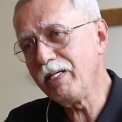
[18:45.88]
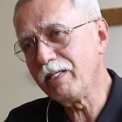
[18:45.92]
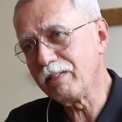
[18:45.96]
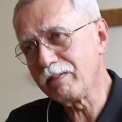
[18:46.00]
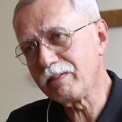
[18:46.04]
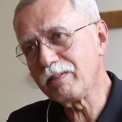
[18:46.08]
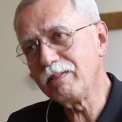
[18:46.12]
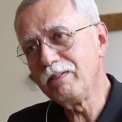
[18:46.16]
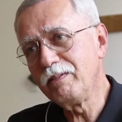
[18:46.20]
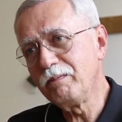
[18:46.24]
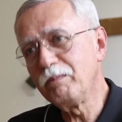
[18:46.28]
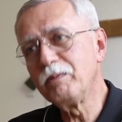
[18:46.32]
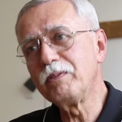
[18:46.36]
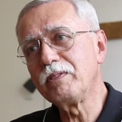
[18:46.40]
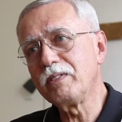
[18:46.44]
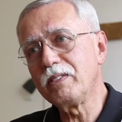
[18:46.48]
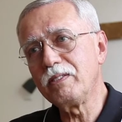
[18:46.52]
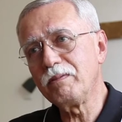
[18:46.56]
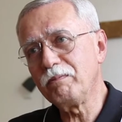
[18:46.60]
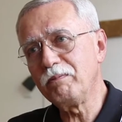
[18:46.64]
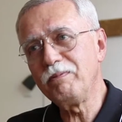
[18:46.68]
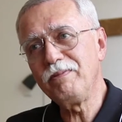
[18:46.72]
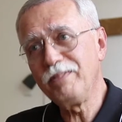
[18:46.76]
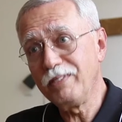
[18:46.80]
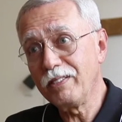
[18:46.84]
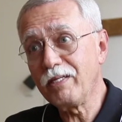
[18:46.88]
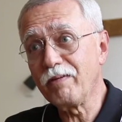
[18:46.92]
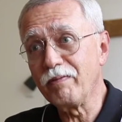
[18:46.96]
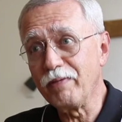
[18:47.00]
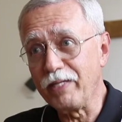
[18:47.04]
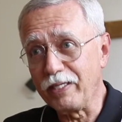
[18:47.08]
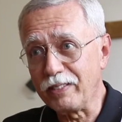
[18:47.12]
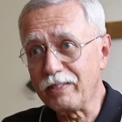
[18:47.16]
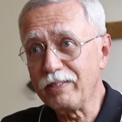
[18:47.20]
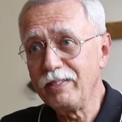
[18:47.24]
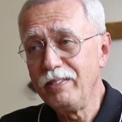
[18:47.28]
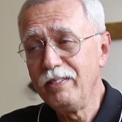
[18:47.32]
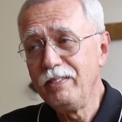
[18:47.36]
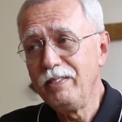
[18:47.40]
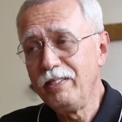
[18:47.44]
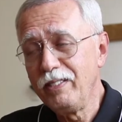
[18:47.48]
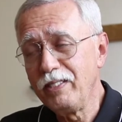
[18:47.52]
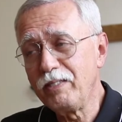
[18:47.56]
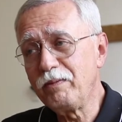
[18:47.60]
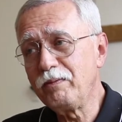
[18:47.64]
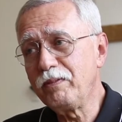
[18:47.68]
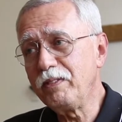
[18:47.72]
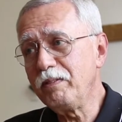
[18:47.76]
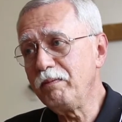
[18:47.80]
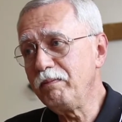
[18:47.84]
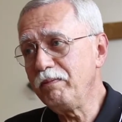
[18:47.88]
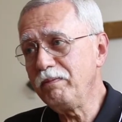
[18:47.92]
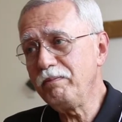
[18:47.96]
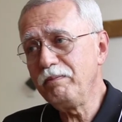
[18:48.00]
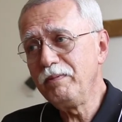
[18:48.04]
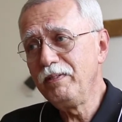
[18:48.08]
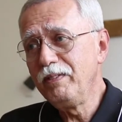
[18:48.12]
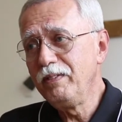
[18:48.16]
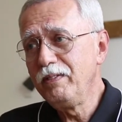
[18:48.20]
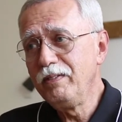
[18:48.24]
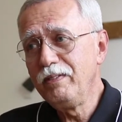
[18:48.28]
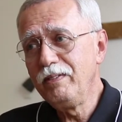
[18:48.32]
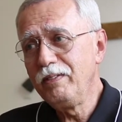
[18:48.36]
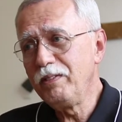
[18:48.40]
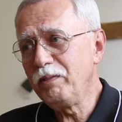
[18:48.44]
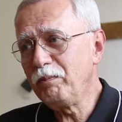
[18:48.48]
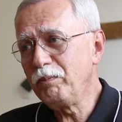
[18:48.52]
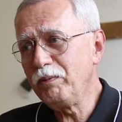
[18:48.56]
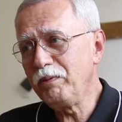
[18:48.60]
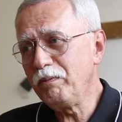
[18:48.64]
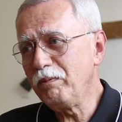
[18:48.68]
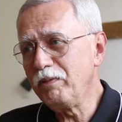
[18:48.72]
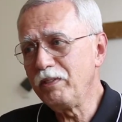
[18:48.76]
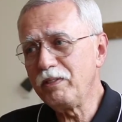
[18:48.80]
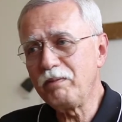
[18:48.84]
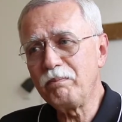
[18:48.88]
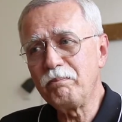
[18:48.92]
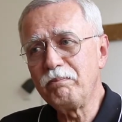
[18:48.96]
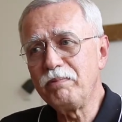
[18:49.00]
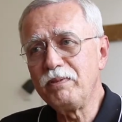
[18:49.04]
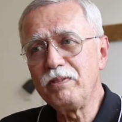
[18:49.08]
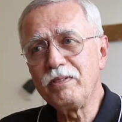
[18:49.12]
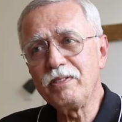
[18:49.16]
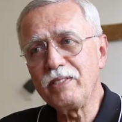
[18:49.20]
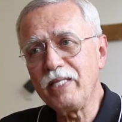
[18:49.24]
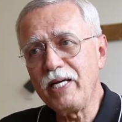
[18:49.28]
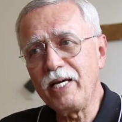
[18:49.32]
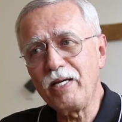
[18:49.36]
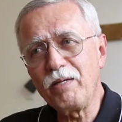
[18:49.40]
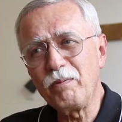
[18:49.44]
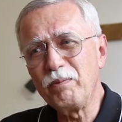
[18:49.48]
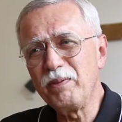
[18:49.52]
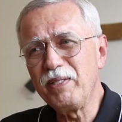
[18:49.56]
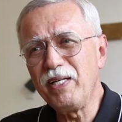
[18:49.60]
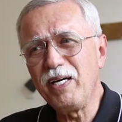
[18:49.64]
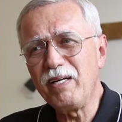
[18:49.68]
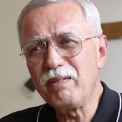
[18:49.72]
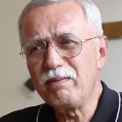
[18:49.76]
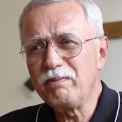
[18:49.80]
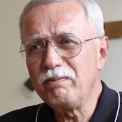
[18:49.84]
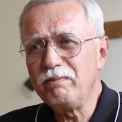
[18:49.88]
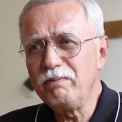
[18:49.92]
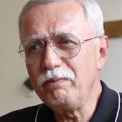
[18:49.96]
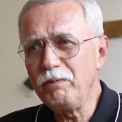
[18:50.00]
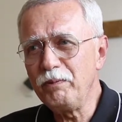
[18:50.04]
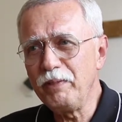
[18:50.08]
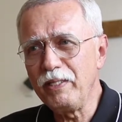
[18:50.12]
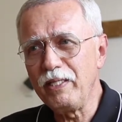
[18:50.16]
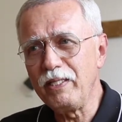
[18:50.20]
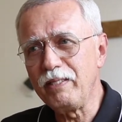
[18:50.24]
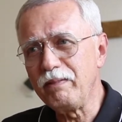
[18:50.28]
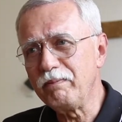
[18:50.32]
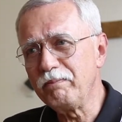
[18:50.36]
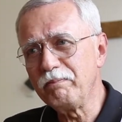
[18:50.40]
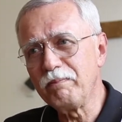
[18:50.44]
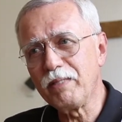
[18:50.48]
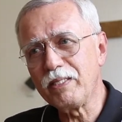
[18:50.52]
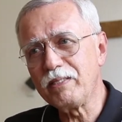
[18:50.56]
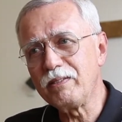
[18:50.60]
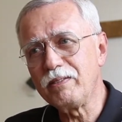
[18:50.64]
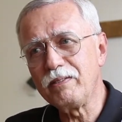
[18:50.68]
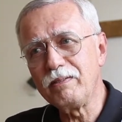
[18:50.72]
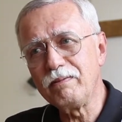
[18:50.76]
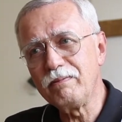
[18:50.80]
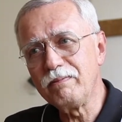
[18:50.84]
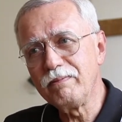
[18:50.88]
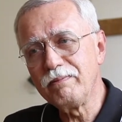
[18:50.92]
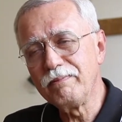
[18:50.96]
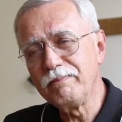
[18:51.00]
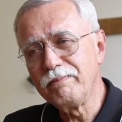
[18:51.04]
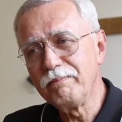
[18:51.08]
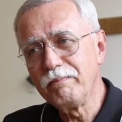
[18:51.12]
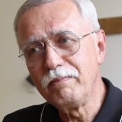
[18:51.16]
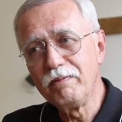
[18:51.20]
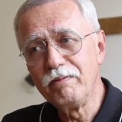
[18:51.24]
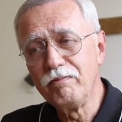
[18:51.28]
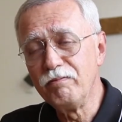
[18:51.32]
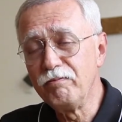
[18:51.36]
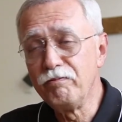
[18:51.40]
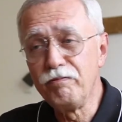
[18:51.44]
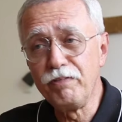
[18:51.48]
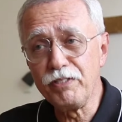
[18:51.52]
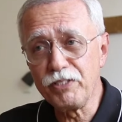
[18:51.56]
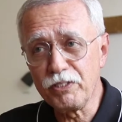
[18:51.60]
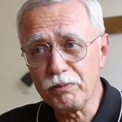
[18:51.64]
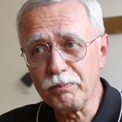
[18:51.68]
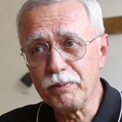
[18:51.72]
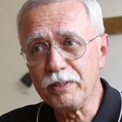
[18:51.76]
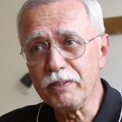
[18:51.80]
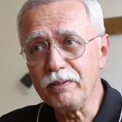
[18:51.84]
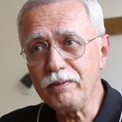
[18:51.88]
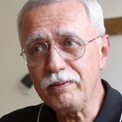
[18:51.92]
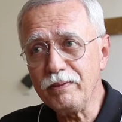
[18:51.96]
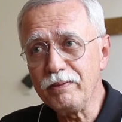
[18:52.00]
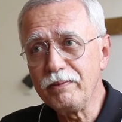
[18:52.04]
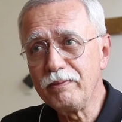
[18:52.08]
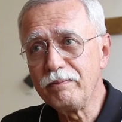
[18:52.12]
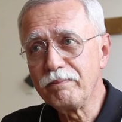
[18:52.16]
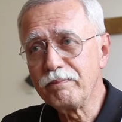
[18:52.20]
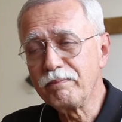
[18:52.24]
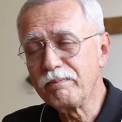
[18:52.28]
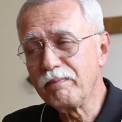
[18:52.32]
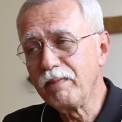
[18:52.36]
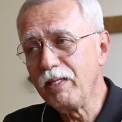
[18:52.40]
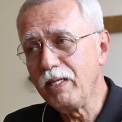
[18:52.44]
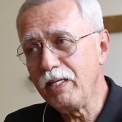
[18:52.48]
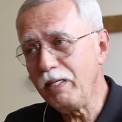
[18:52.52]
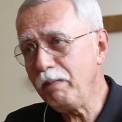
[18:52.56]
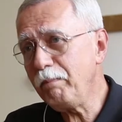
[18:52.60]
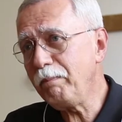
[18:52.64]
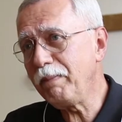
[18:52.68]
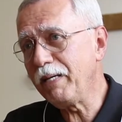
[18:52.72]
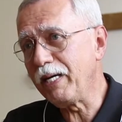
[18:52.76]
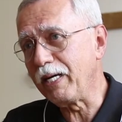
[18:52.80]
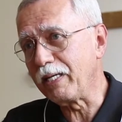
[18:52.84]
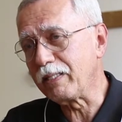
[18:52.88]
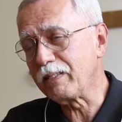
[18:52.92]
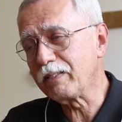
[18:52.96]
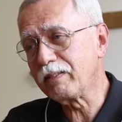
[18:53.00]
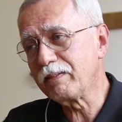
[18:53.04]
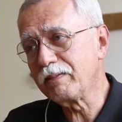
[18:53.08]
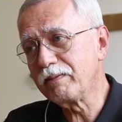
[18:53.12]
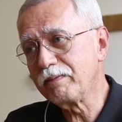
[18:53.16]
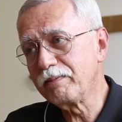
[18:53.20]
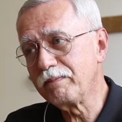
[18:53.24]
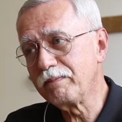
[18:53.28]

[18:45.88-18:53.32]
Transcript: Yes, it was correct. It sank without really much visible impact.